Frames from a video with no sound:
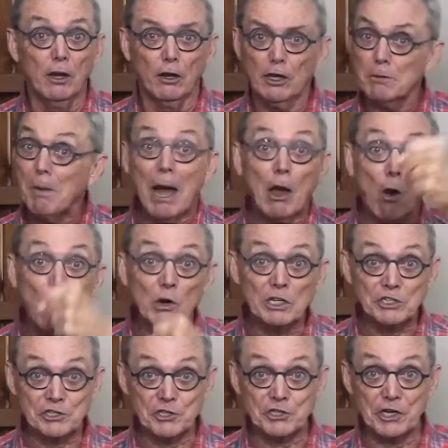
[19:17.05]
Look at my
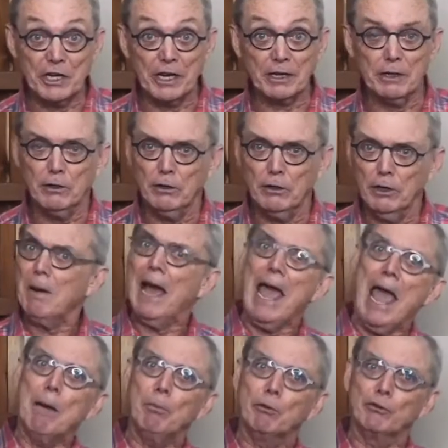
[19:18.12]
orange stick. Look at my
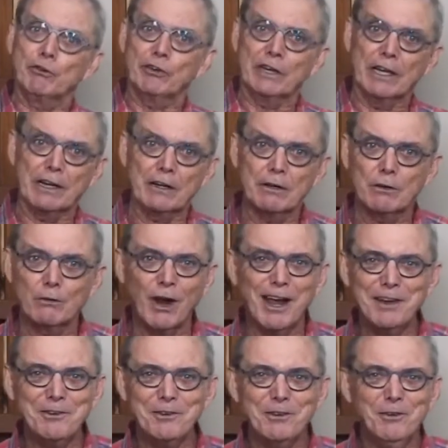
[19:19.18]
apple stick, right?